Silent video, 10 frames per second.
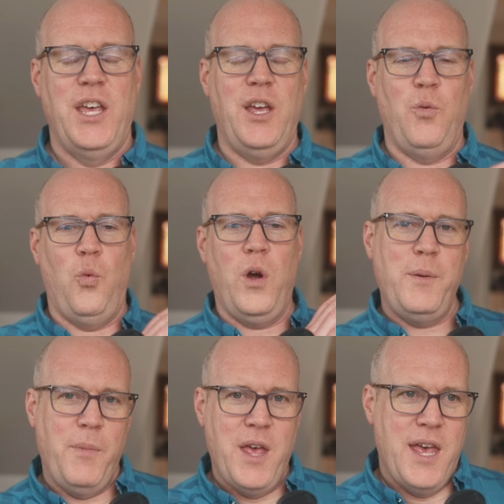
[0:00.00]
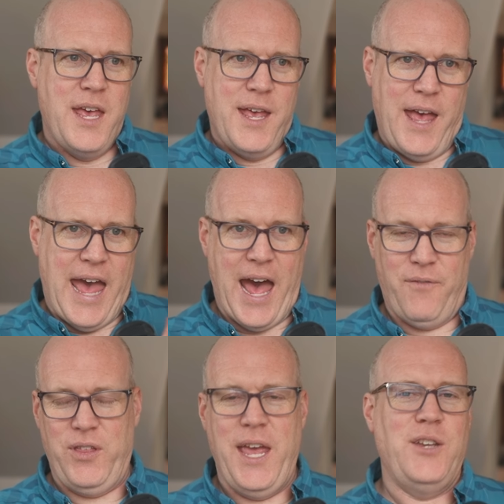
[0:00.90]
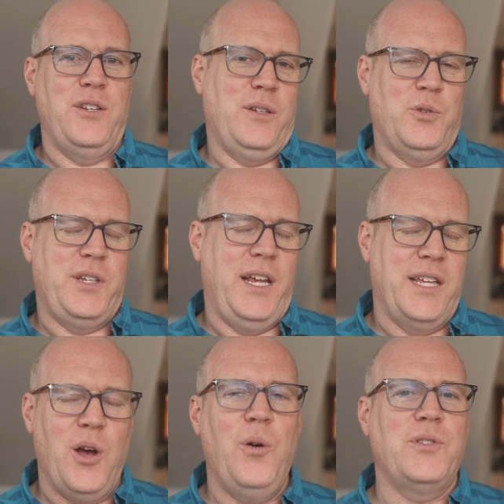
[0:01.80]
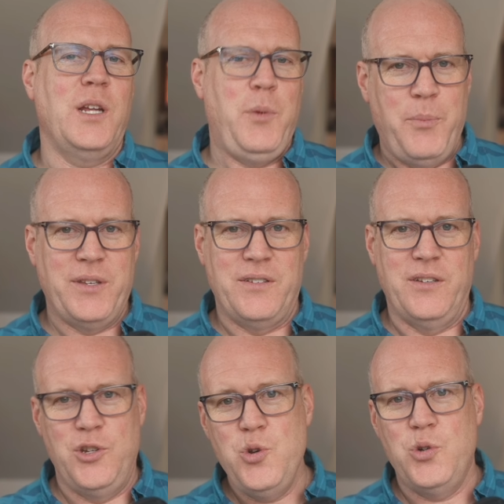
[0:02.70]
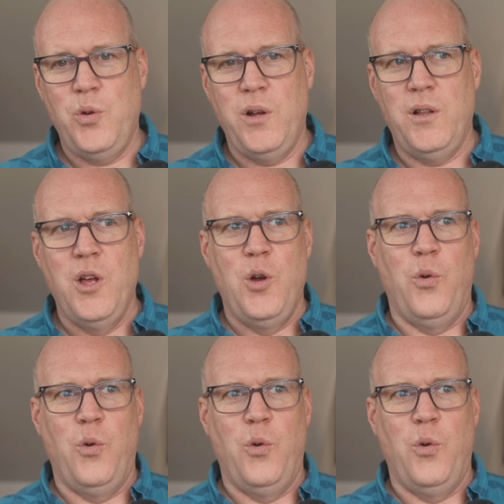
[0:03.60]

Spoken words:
had one half of the agents that were saying like, oh, it's going to be business as usual.